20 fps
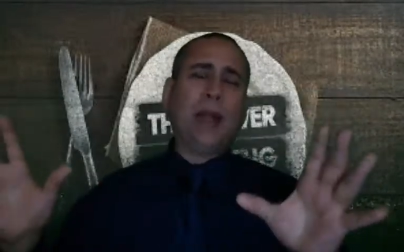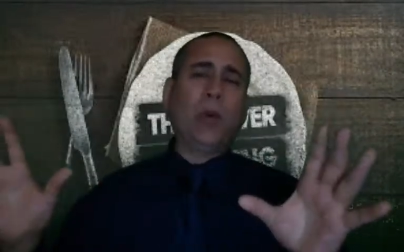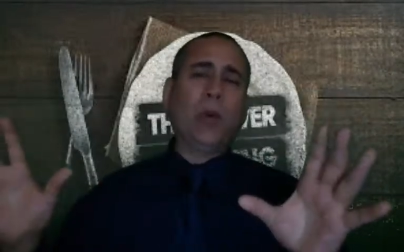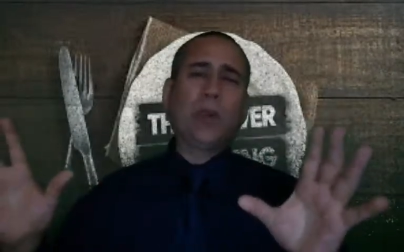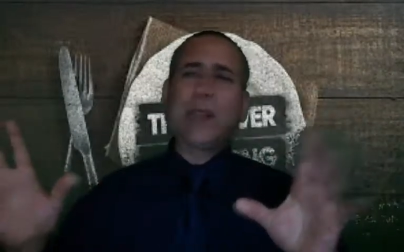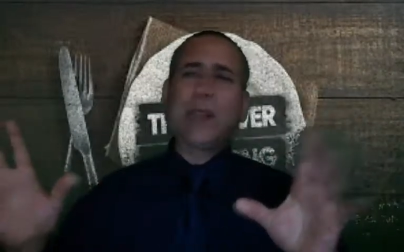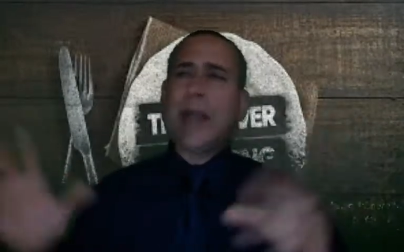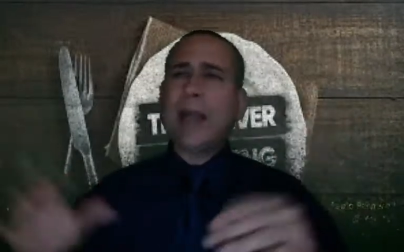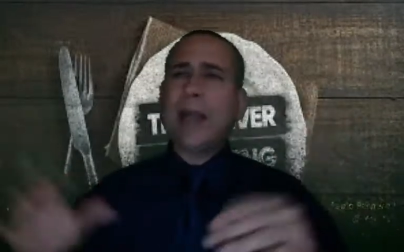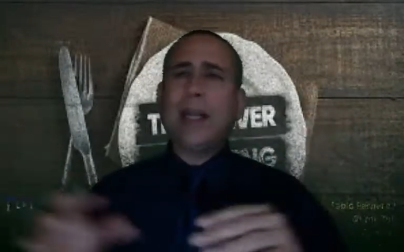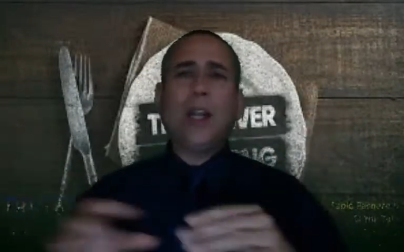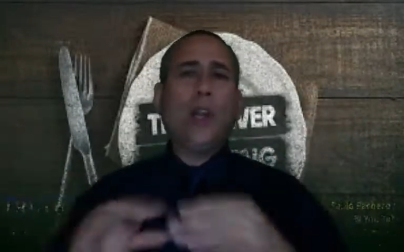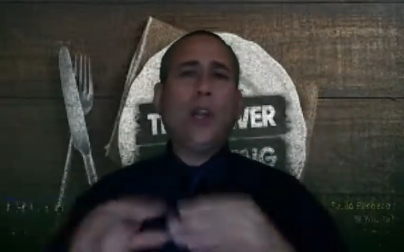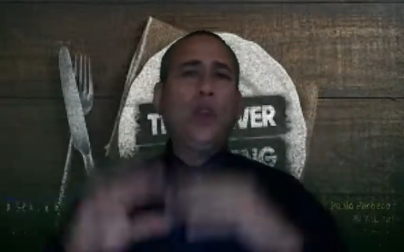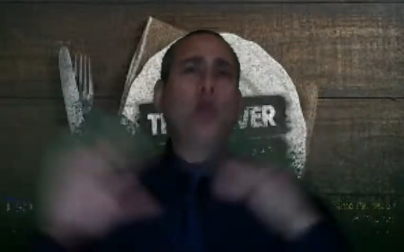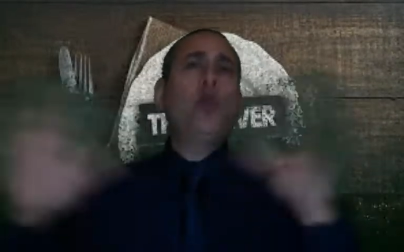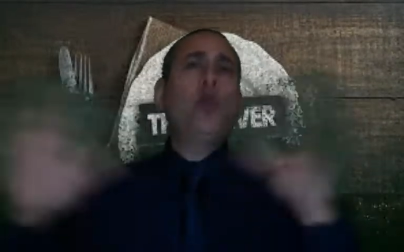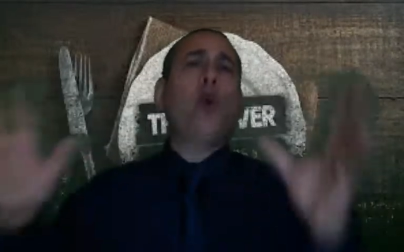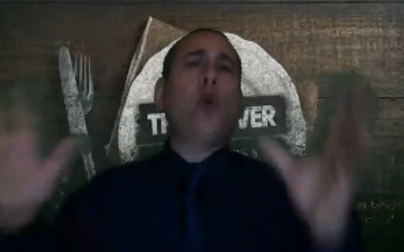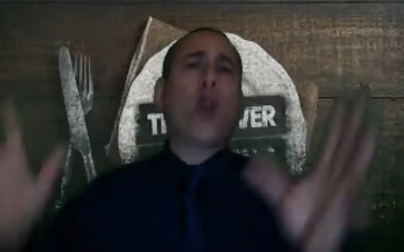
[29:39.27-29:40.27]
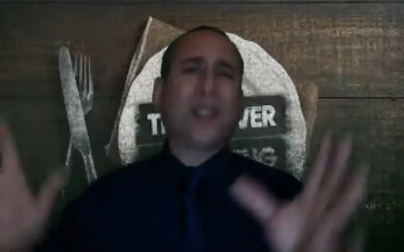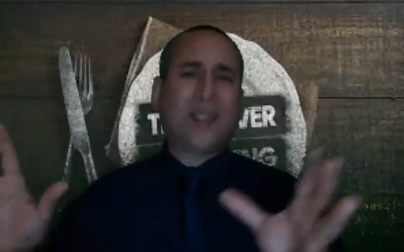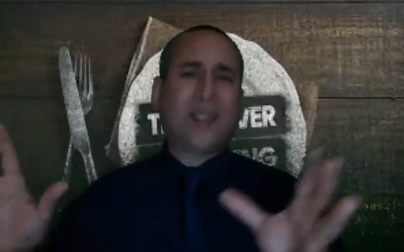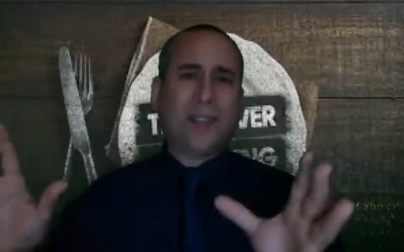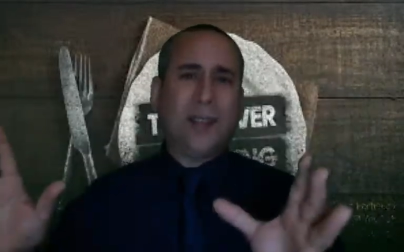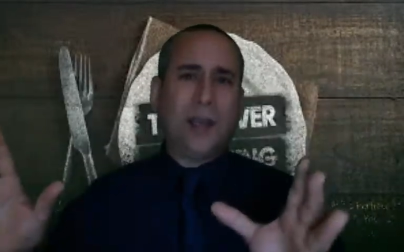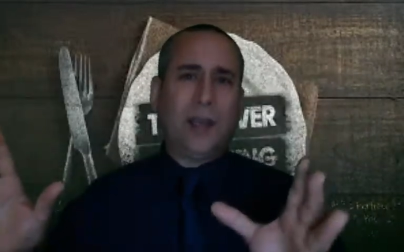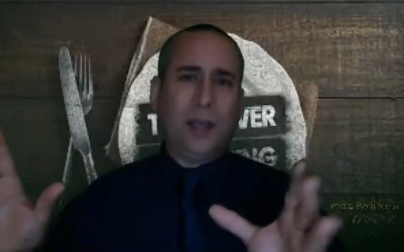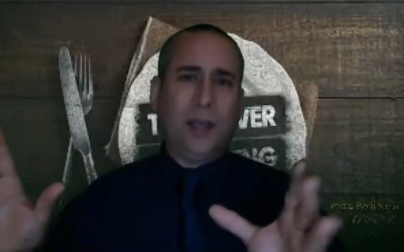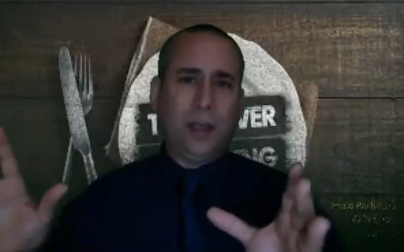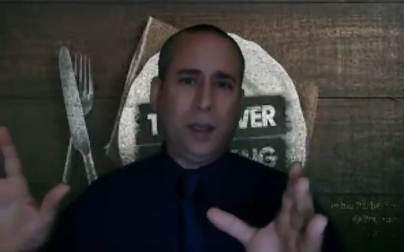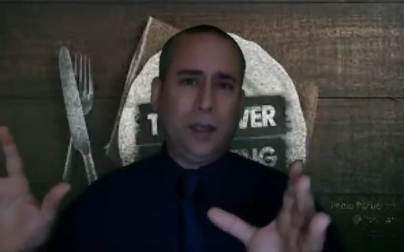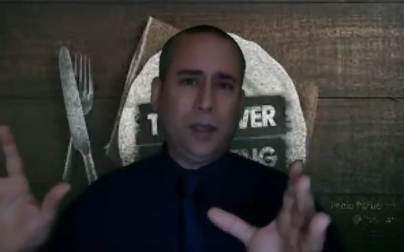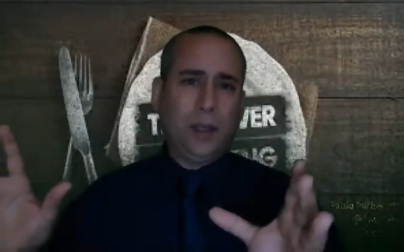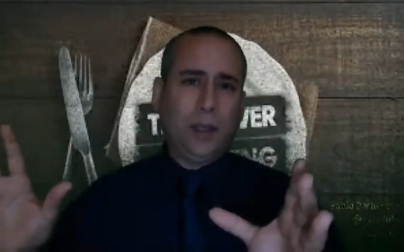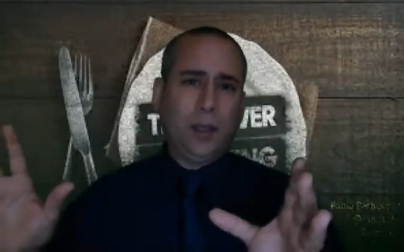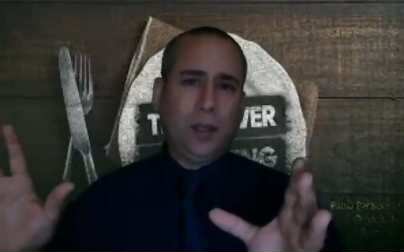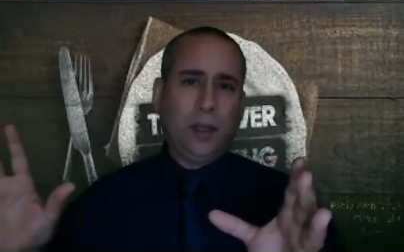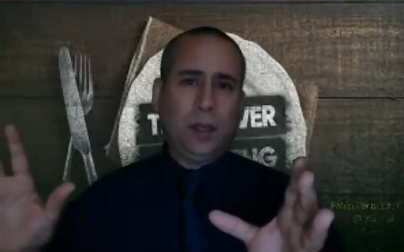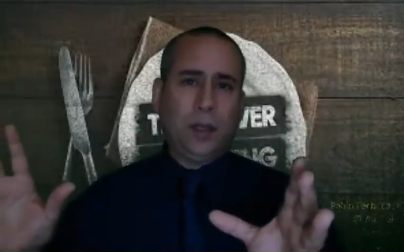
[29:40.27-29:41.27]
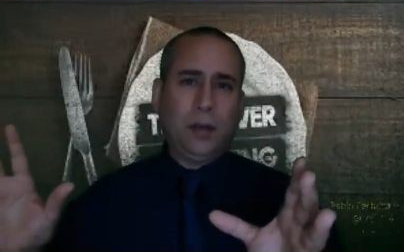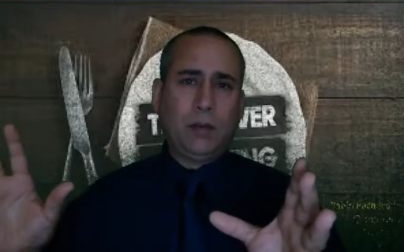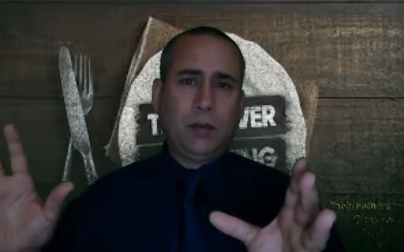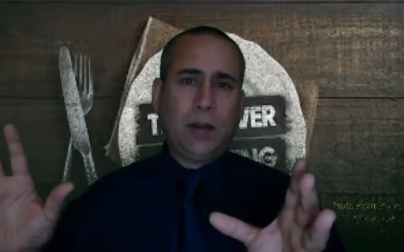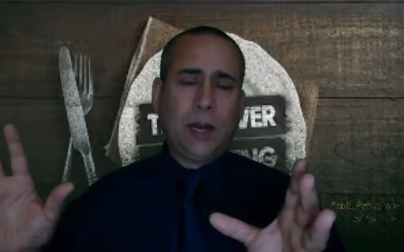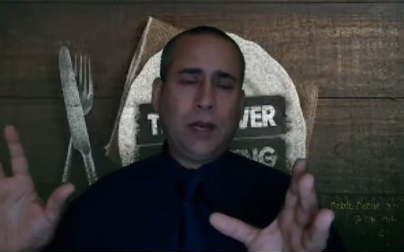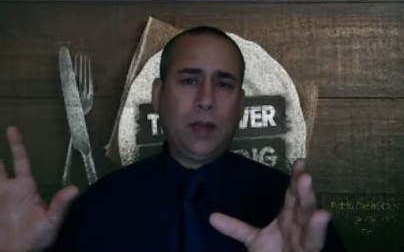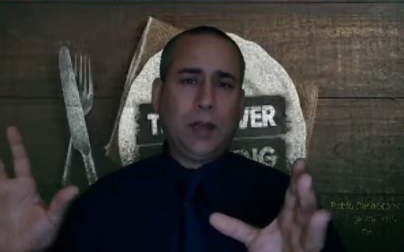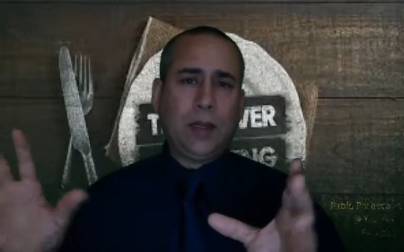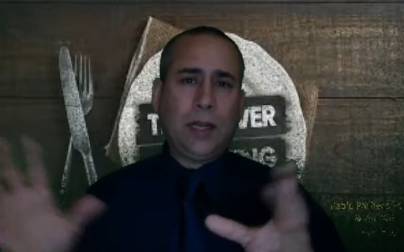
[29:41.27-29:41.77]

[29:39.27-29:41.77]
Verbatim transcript: It was like New York City, right?